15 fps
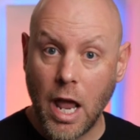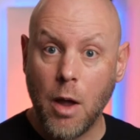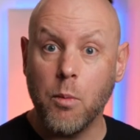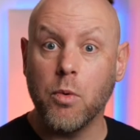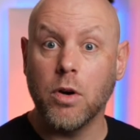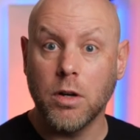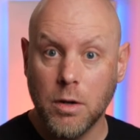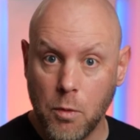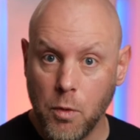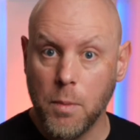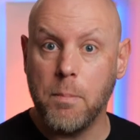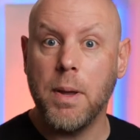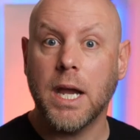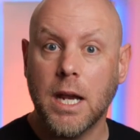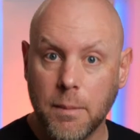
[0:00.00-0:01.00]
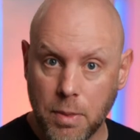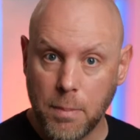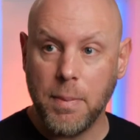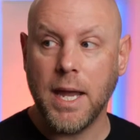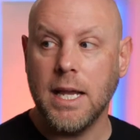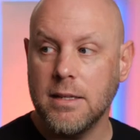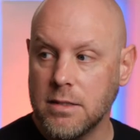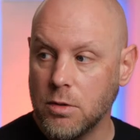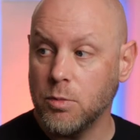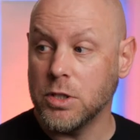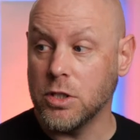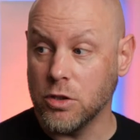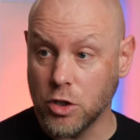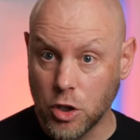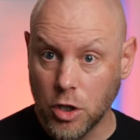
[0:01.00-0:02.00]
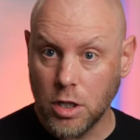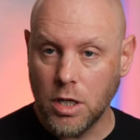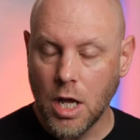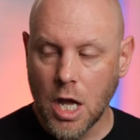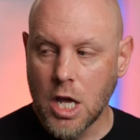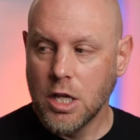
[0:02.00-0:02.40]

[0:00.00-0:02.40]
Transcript: and we're picking up the pace, which is good.